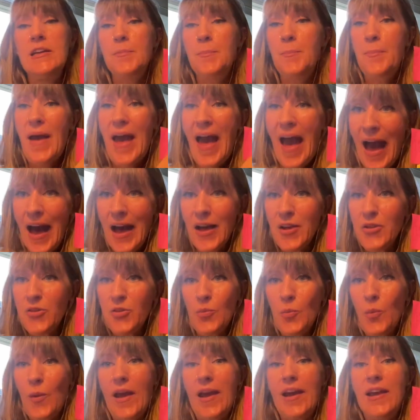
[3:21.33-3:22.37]

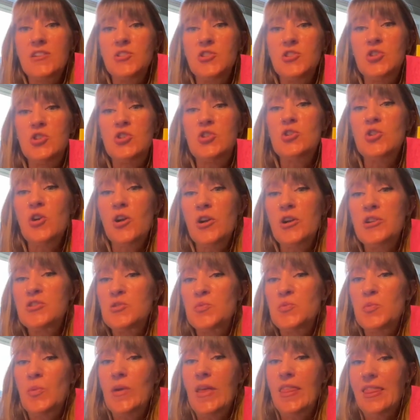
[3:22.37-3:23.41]
pathway starts
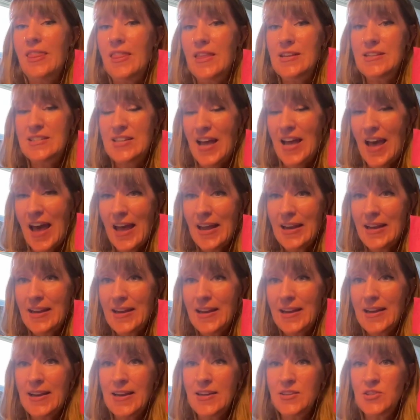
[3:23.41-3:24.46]
with this
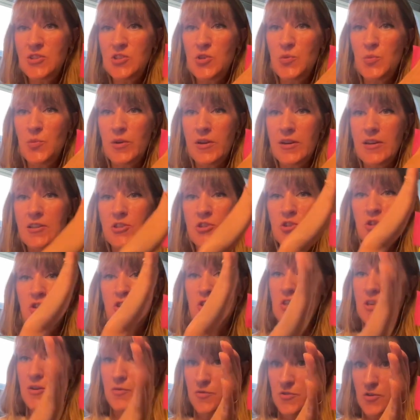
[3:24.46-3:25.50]
heading, and so we're going to
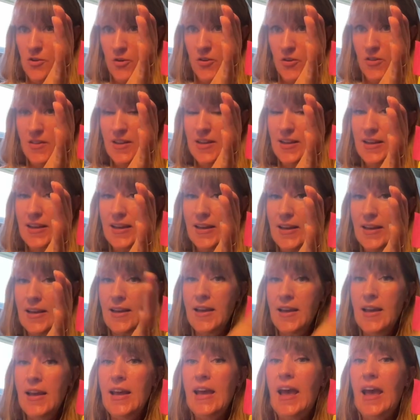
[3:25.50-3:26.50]
shift our thinking